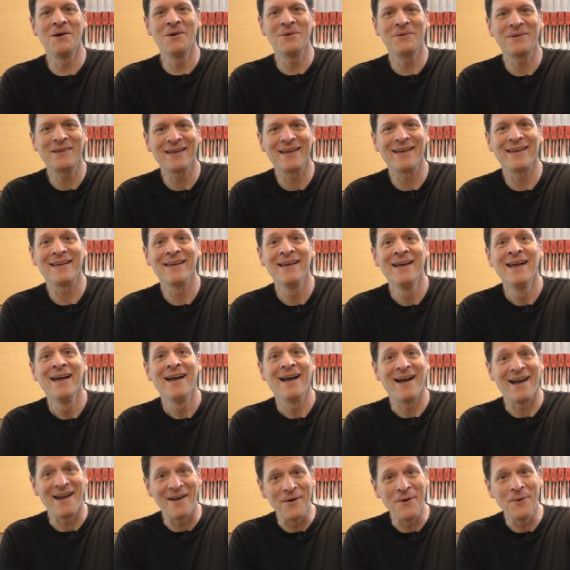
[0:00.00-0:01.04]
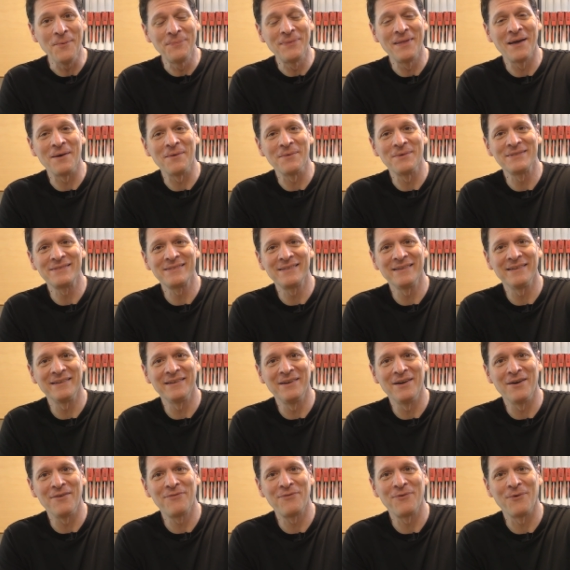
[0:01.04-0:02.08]
Okay, I hope that was good
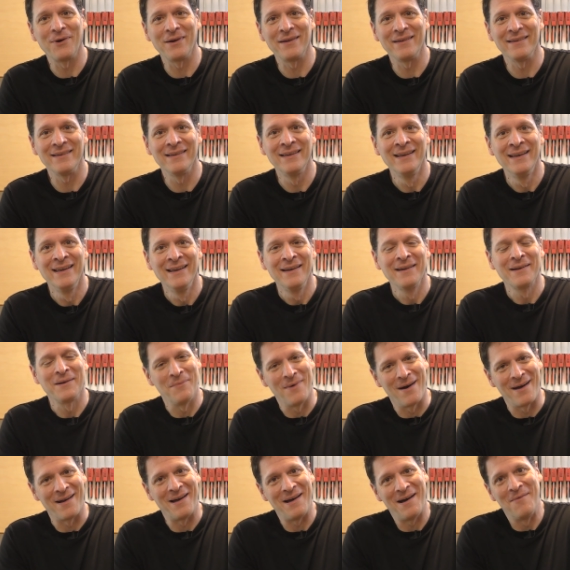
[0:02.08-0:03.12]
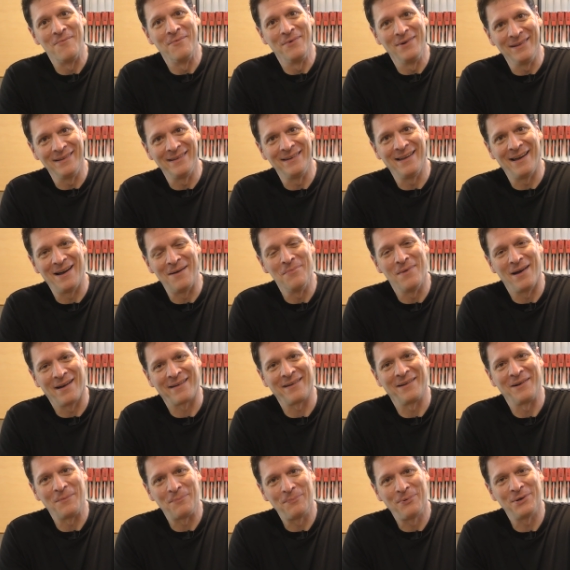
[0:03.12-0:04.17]
enough for you. Come on, I'm really, I'm not
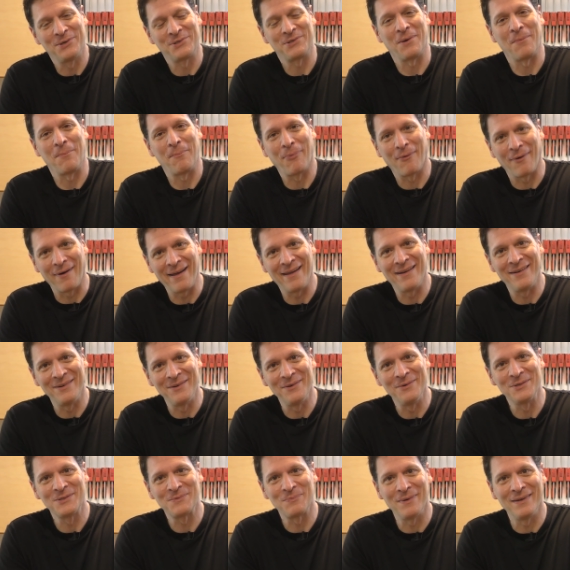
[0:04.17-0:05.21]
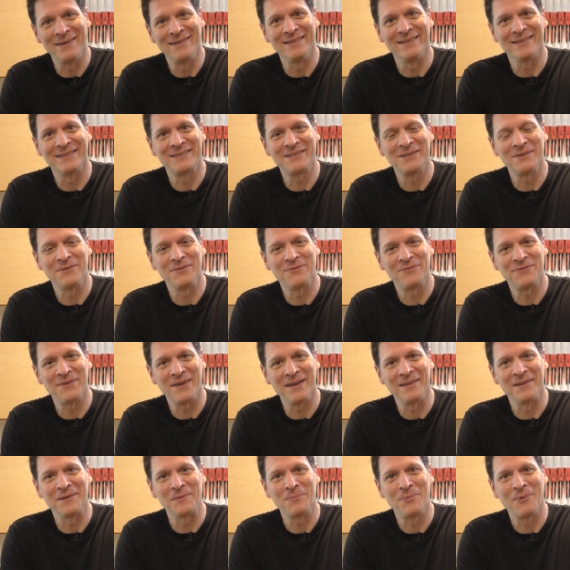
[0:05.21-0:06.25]
gonna push a brand new spindle to
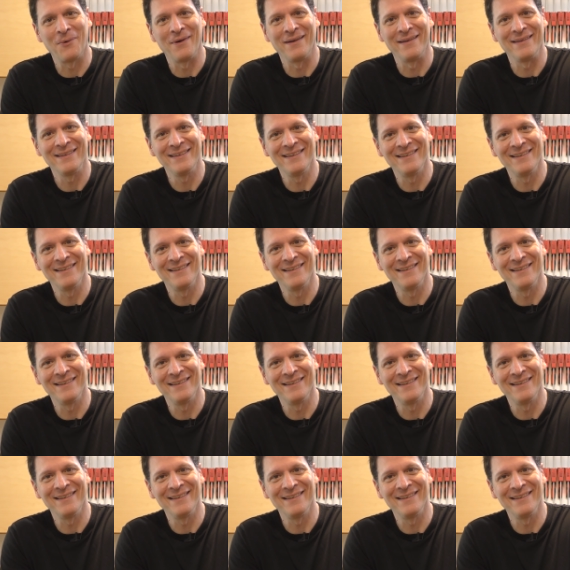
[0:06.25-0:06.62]
failing point.